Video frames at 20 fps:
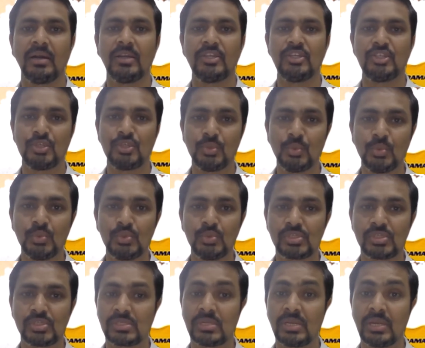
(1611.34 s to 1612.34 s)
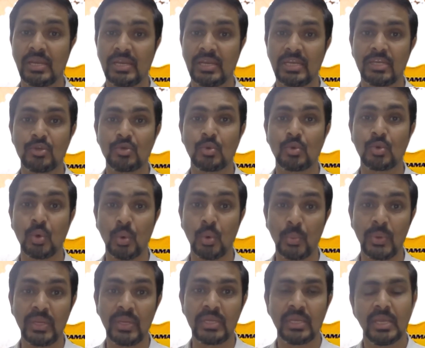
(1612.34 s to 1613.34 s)
issues related to
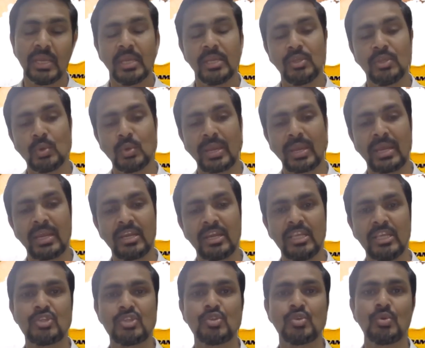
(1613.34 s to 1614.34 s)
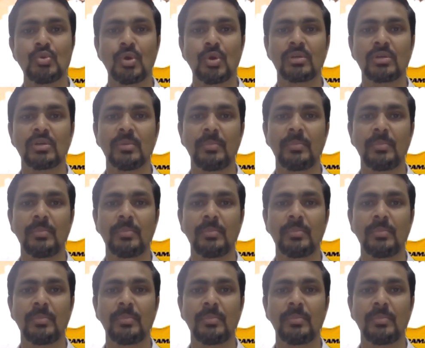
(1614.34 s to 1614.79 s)
COVID, you can reach to Dr.